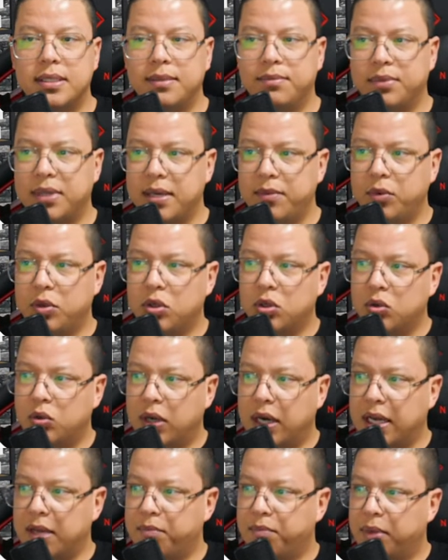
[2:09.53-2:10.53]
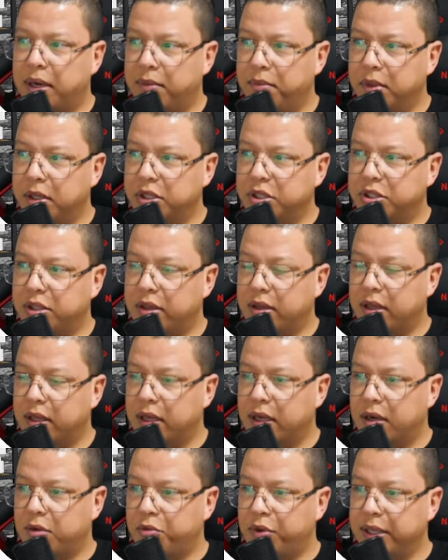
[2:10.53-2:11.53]
some time ago, I published
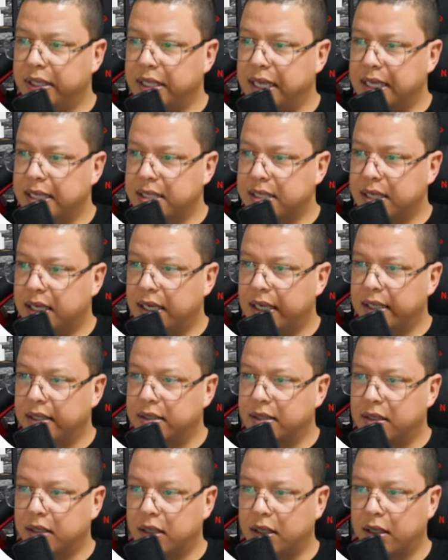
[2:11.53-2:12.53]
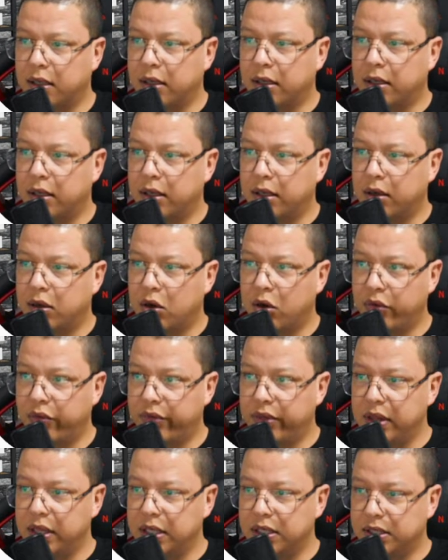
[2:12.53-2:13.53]
the right-hand side
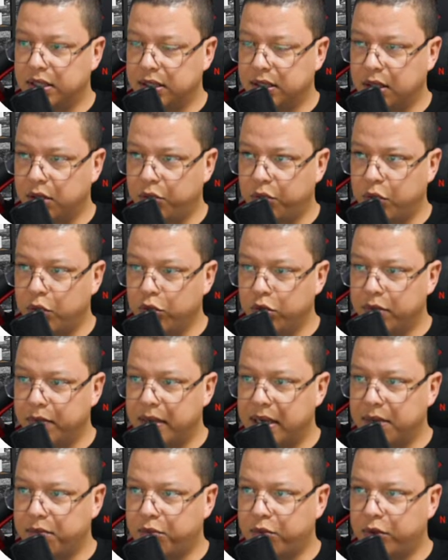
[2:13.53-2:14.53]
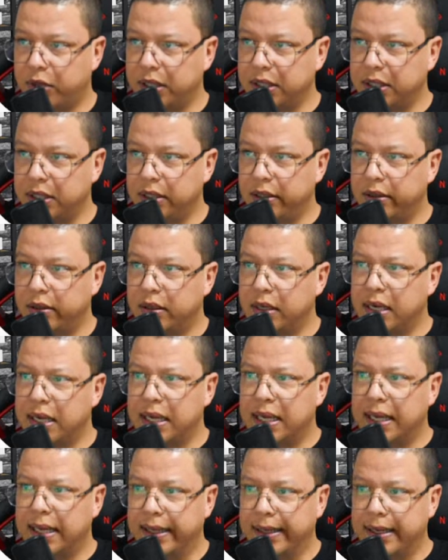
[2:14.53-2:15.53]
of this roadmap right here,
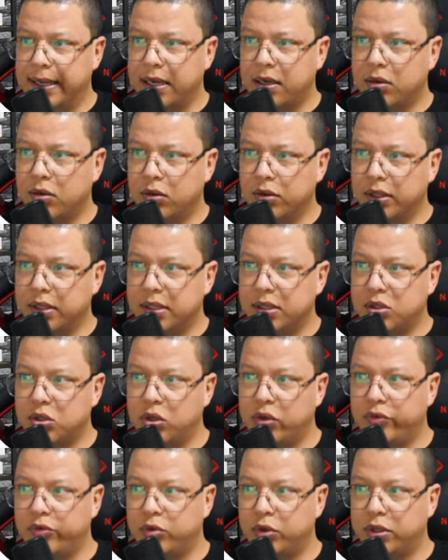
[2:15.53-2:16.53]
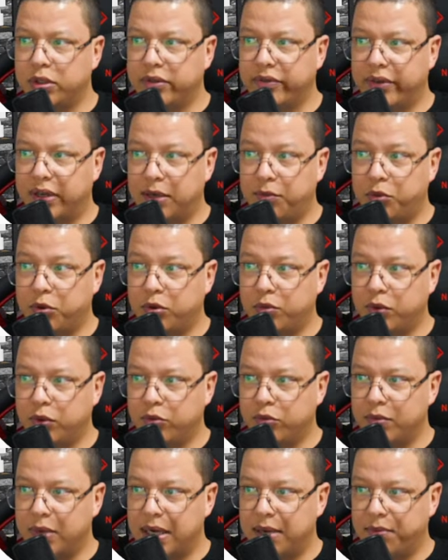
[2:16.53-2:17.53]
and I called it Software Developer
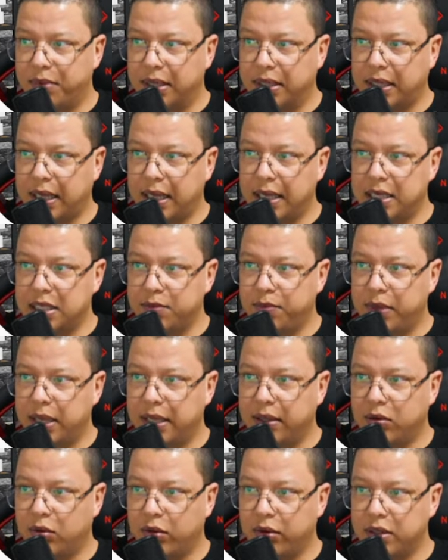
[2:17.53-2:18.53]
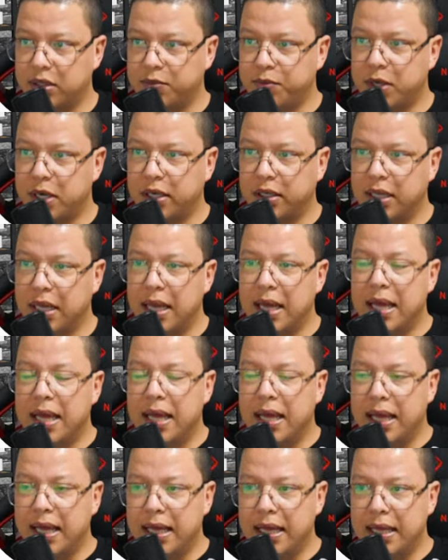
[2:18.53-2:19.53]
Roadmap, and I explained all this part.
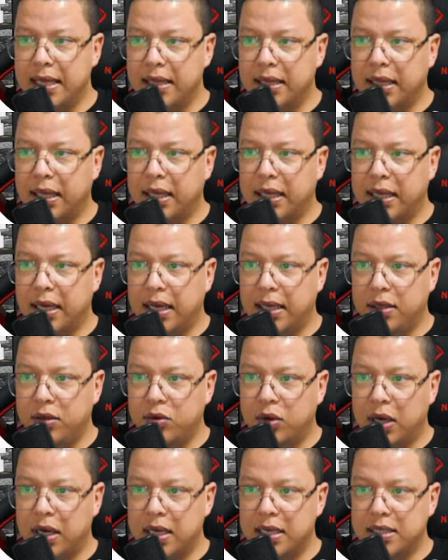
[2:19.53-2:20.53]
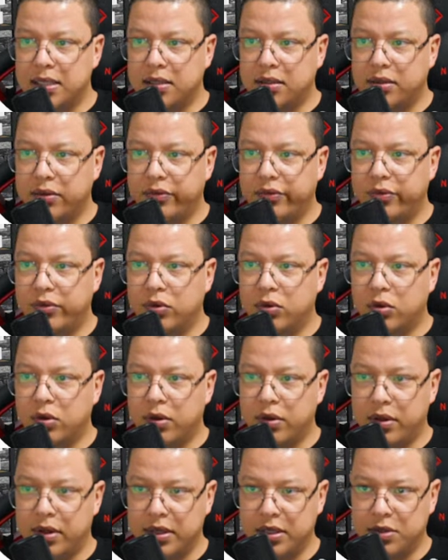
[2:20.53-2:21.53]
And again, you asked
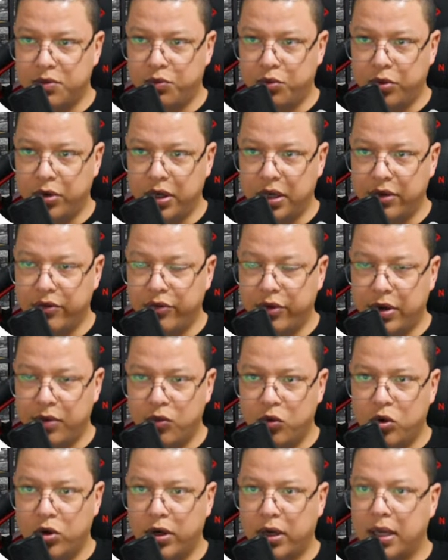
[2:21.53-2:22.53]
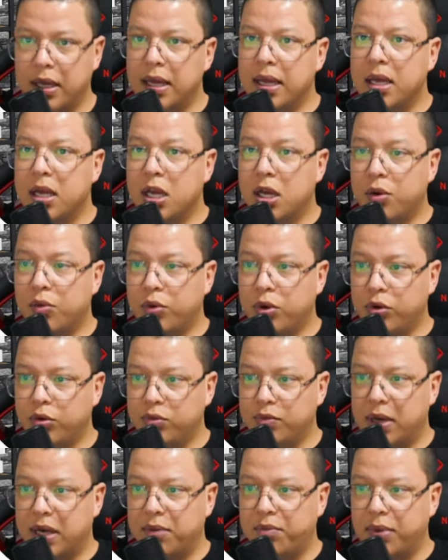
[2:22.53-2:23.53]
for the Spring Framework
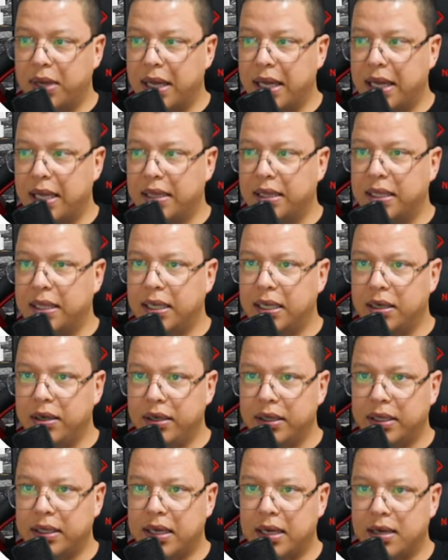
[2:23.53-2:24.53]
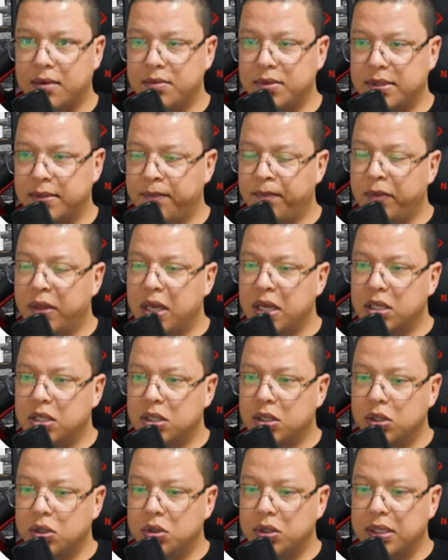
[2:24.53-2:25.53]
roadmap, and here it comes.
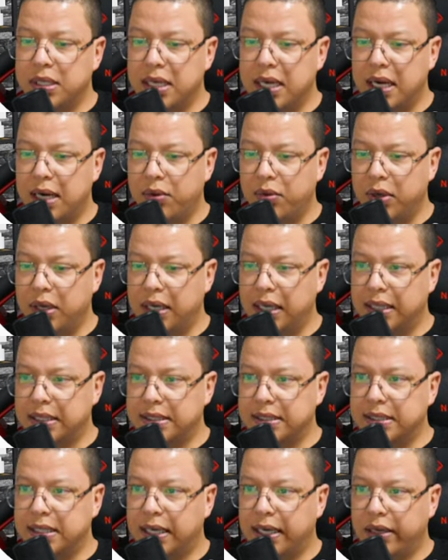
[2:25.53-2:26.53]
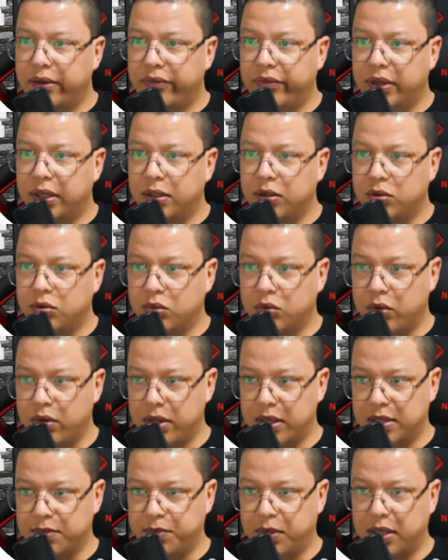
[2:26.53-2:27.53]
So now let's dive into
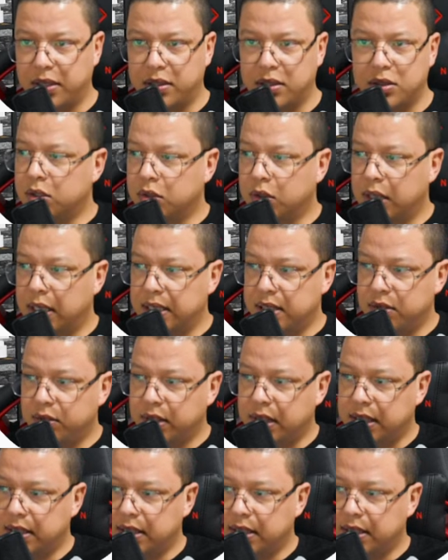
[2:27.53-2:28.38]
this part. So as you